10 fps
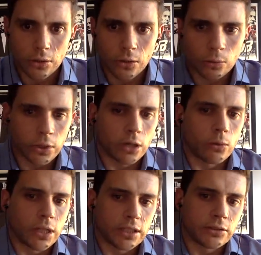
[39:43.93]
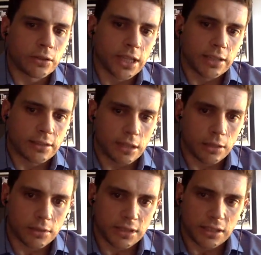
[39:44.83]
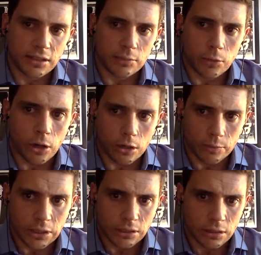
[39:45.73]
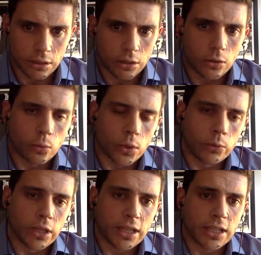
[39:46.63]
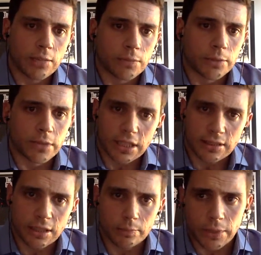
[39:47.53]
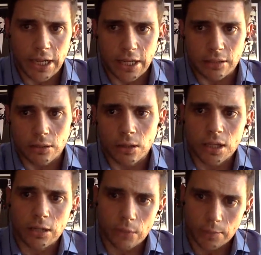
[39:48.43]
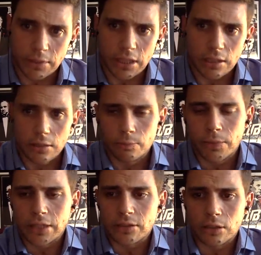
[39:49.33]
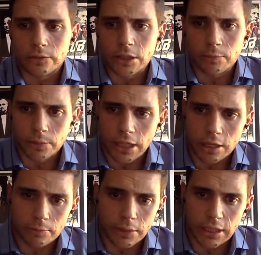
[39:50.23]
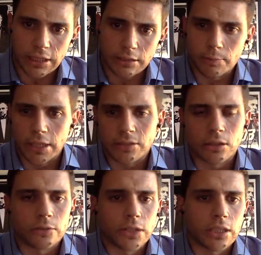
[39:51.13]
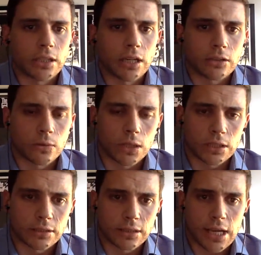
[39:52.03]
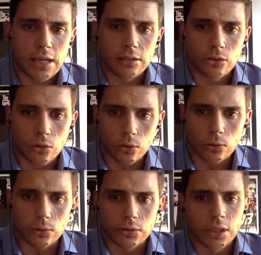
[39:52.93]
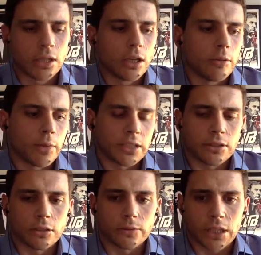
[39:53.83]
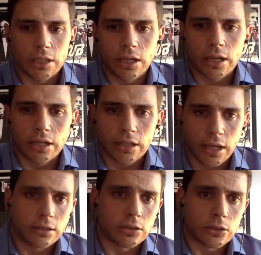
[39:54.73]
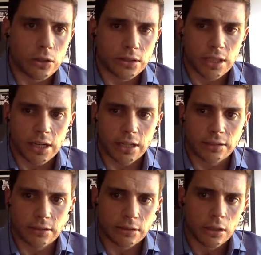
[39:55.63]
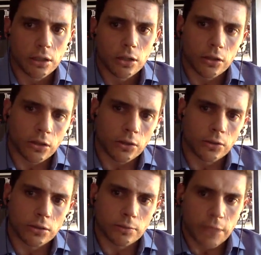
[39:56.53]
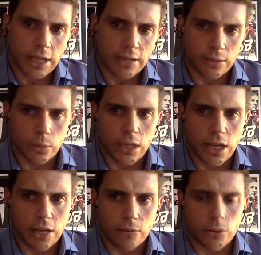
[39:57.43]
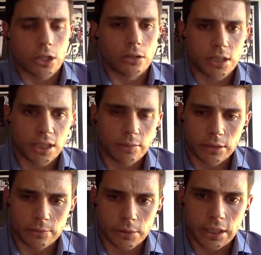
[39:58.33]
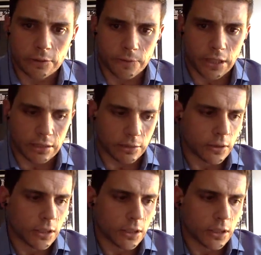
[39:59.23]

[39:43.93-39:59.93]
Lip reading: We are wanting to get 10 seats in parliament where we can implement the 10 plans on our website by solving police, by solving toilets in schools, by solving cash in transit heists. Those plans that we have, which are cheap, simple, and effective,